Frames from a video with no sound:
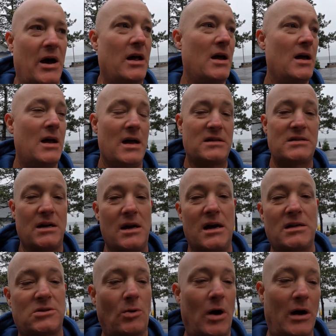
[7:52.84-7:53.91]
but it's a
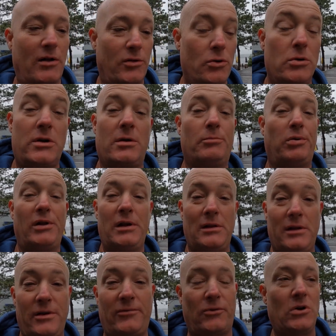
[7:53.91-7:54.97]
nice walkthrough,
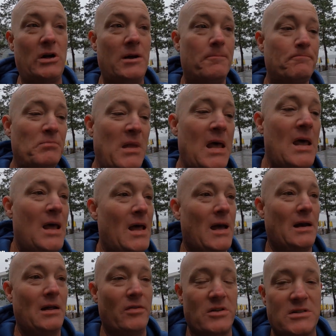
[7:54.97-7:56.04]
completely free.
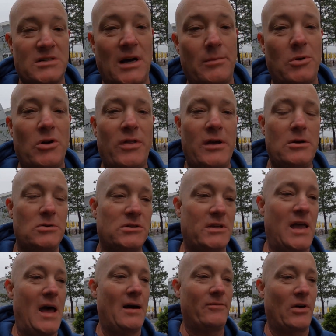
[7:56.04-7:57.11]
And in the summer, they
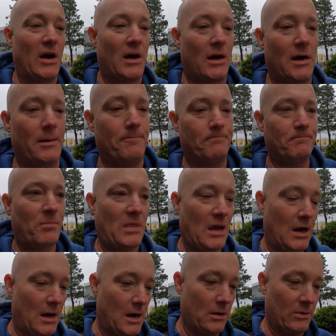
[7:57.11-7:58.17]
usually have a,
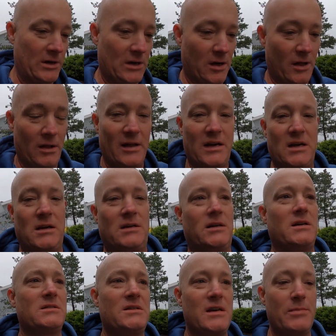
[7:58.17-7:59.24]
what do you call it? Like a
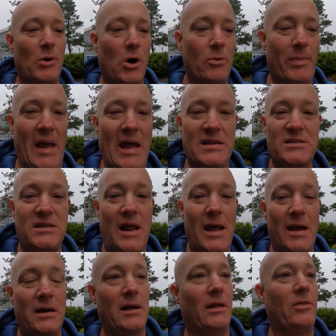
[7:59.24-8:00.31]
gazebo
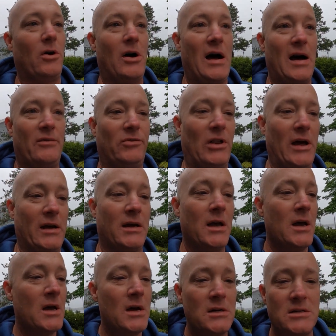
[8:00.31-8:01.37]
bandstand, and they'll have like
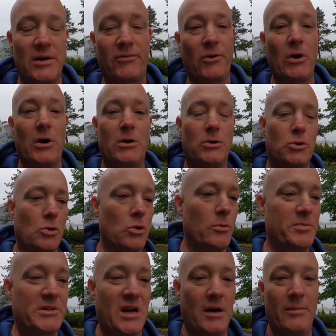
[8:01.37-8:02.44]
different
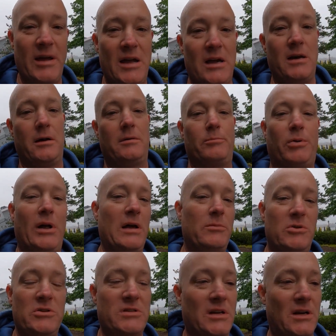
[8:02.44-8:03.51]
groups come in and play
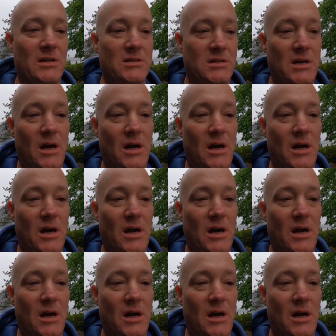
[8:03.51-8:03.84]
music and